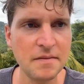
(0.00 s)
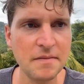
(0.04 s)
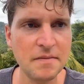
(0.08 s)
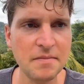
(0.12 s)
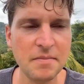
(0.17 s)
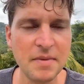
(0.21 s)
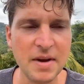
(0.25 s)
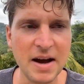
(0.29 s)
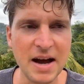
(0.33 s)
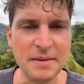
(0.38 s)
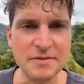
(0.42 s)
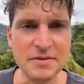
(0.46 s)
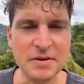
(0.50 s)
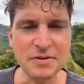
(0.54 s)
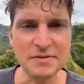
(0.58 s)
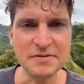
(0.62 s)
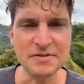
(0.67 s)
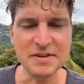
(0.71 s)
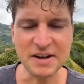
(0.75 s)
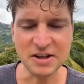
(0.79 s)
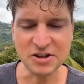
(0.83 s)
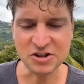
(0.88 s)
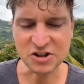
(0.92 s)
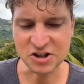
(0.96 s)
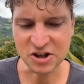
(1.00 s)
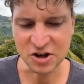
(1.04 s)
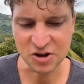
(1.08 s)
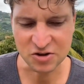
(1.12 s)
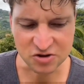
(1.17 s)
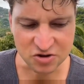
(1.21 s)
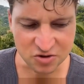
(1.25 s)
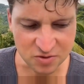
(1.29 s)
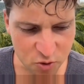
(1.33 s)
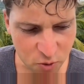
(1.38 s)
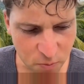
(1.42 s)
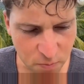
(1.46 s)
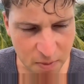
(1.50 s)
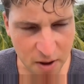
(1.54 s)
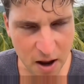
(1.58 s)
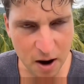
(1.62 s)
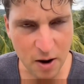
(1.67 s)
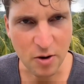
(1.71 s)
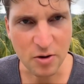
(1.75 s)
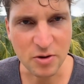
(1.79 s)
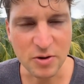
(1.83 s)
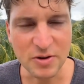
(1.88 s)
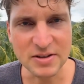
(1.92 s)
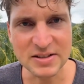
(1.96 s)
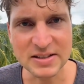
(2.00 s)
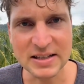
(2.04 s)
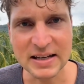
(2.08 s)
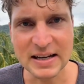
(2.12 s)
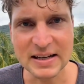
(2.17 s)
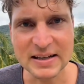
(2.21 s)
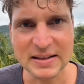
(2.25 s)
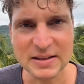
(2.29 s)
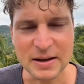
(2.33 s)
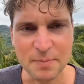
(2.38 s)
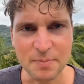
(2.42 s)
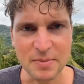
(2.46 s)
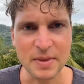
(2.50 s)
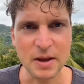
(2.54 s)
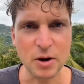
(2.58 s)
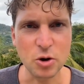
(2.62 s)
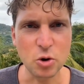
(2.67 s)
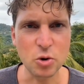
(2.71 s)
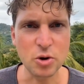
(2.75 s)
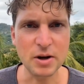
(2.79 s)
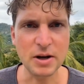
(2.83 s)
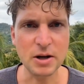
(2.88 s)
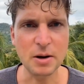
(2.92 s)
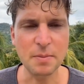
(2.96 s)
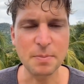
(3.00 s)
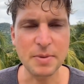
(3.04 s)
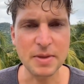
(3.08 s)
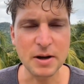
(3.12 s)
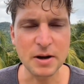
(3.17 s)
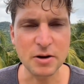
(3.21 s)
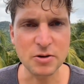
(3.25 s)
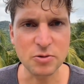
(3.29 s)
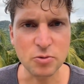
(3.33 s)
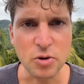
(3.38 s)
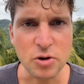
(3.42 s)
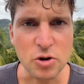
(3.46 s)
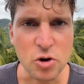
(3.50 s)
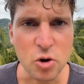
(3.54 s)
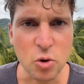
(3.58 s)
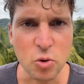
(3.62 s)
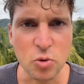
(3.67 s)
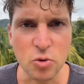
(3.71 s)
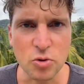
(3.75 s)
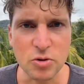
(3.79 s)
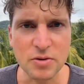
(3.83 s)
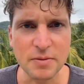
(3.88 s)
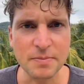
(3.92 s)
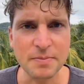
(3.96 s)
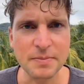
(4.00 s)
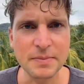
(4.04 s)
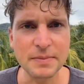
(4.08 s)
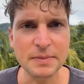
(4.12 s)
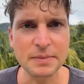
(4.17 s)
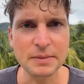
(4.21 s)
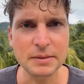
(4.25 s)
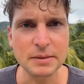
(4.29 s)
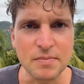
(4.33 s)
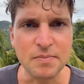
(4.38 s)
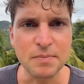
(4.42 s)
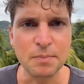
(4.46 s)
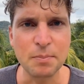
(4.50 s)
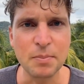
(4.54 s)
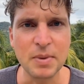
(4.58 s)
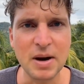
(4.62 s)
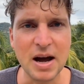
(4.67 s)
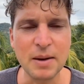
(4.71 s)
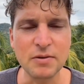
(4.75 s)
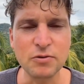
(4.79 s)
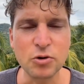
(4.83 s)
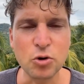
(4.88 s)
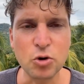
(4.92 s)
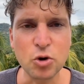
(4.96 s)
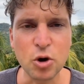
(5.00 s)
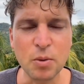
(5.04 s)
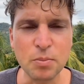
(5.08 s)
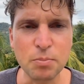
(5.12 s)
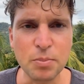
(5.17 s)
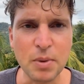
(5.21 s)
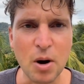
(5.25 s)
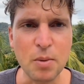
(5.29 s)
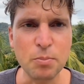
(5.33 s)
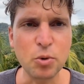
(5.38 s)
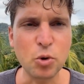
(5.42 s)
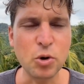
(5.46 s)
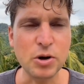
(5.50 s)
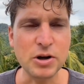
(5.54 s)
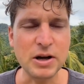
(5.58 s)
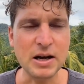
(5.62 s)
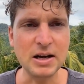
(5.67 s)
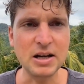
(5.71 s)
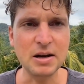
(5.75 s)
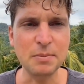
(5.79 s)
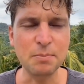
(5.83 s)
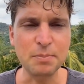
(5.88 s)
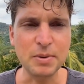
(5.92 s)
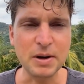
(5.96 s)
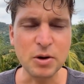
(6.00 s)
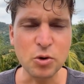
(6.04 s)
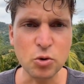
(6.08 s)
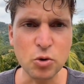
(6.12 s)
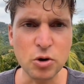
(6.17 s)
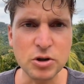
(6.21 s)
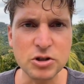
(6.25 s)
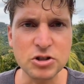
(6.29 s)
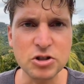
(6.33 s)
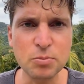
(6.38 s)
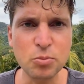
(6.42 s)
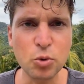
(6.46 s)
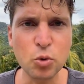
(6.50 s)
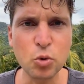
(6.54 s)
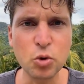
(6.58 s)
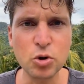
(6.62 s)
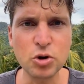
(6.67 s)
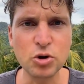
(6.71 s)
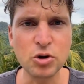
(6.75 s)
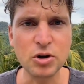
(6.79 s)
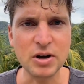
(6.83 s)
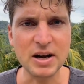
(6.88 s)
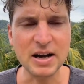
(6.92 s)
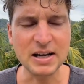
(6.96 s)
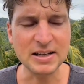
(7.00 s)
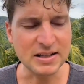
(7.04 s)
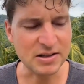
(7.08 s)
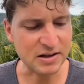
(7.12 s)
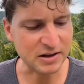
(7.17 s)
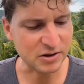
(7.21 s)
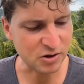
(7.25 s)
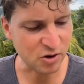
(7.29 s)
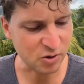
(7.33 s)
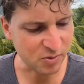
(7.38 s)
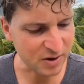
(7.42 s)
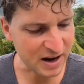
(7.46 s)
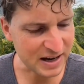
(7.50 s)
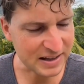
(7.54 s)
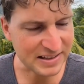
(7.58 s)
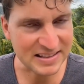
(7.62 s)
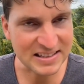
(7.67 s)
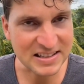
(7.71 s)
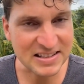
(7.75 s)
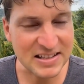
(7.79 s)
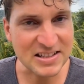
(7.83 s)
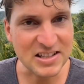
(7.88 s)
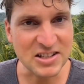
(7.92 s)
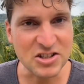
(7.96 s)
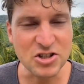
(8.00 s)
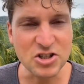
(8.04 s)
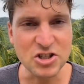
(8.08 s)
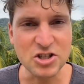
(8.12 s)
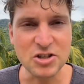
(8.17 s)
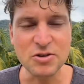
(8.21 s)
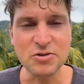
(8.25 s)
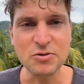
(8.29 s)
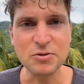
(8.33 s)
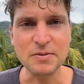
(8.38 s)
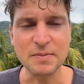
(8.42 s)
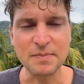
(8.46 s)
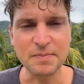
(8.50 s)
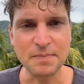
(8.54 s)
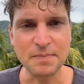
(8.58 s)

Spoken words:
We have the Fed Chair Jerome Powell saying that Bitcoin competes with gold. We have Trump appointing a Bitcoin supporter as the new SEC chief.